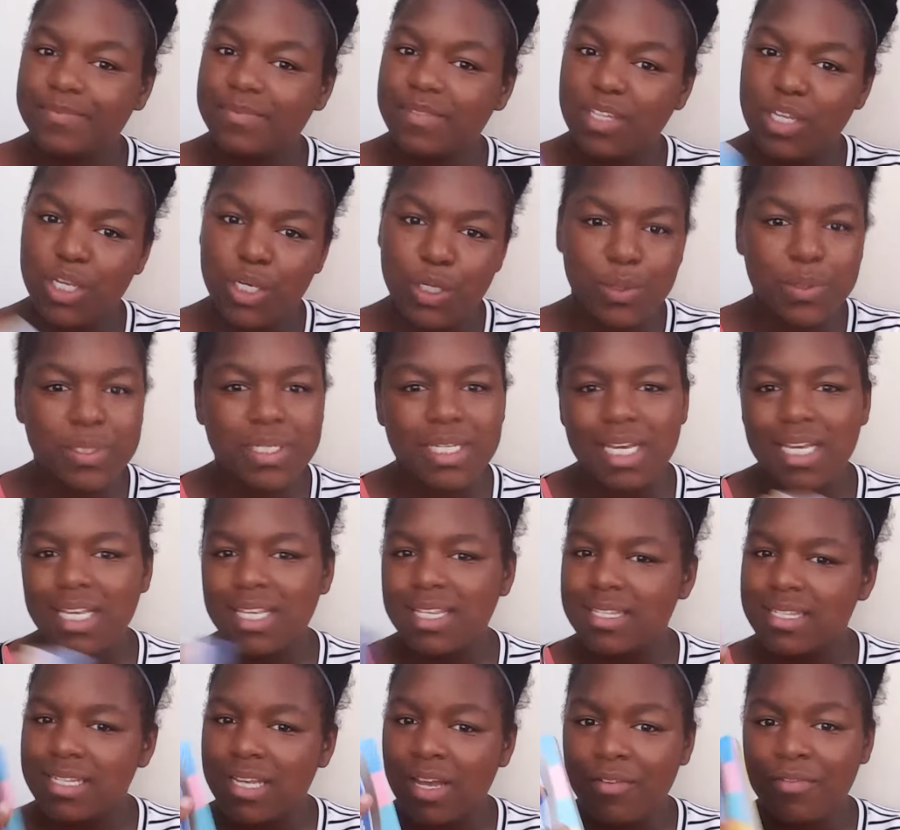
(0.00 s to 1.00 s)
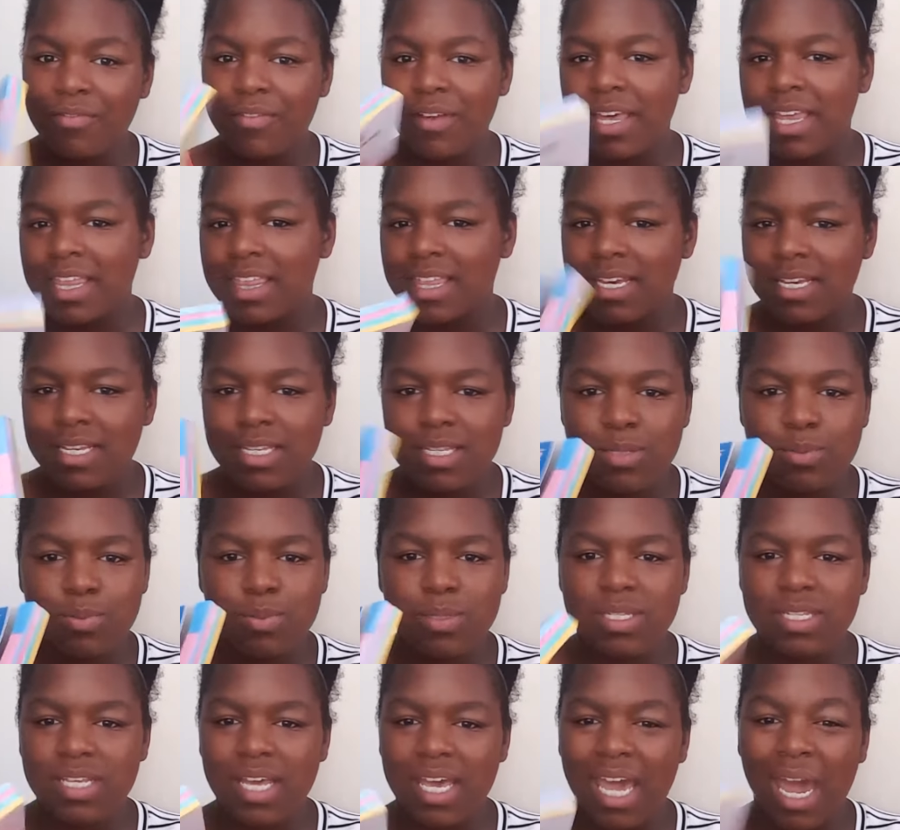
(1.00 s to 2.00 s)
using stuff like this
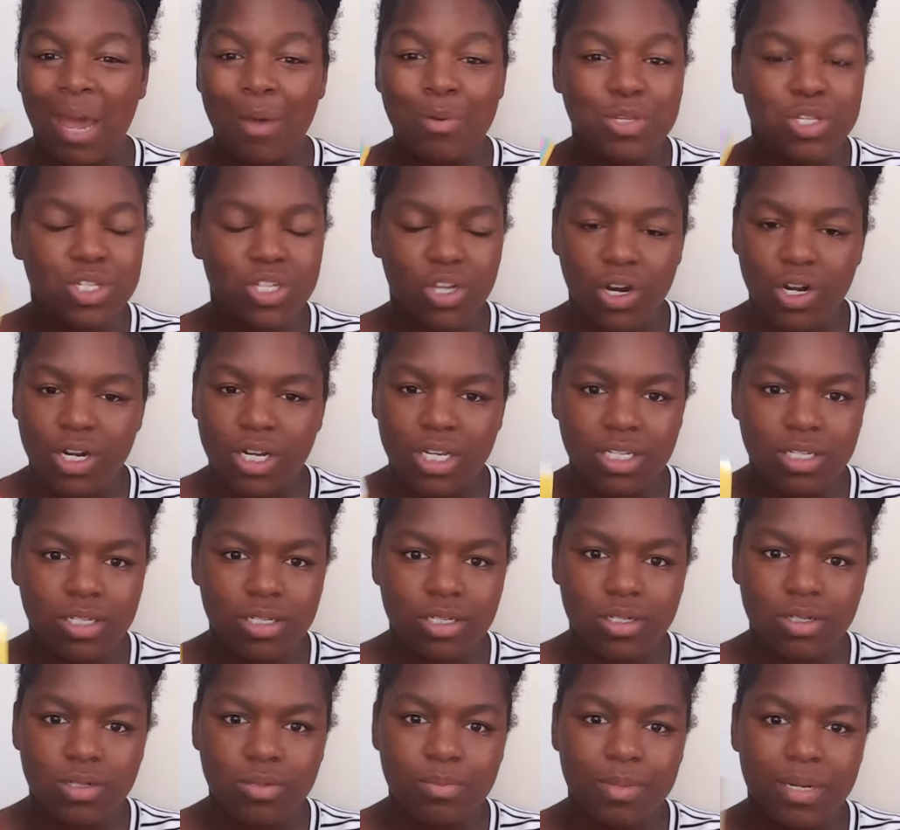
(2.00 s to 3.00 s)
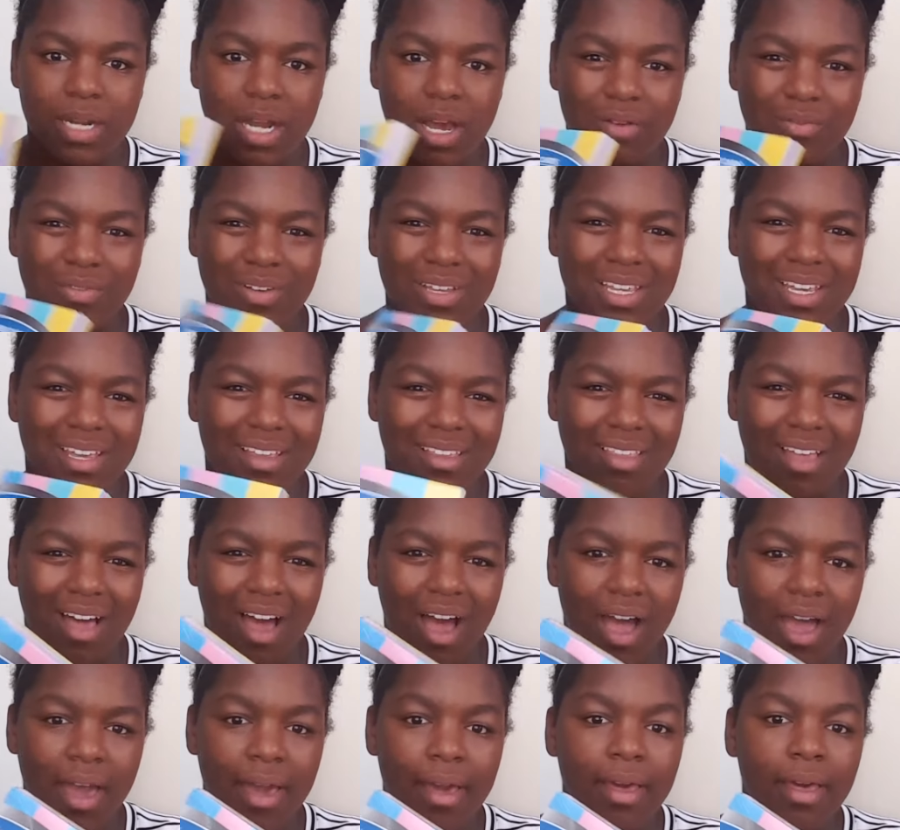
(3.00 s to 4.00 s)
was like i was starting to but not really a
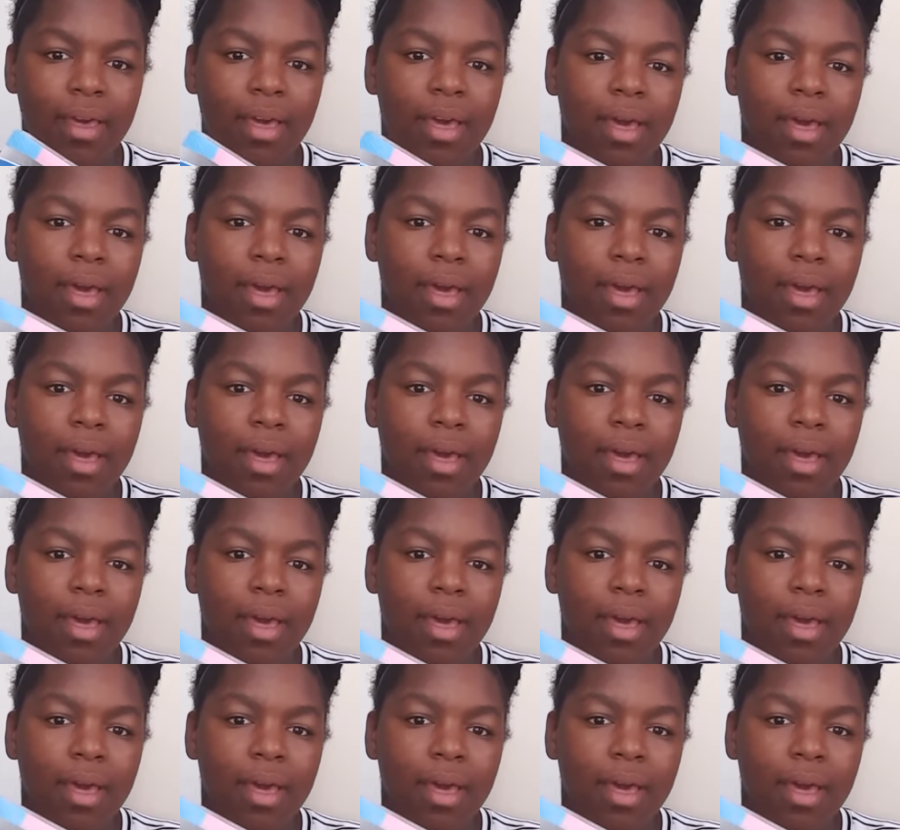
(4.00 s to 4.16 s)
lot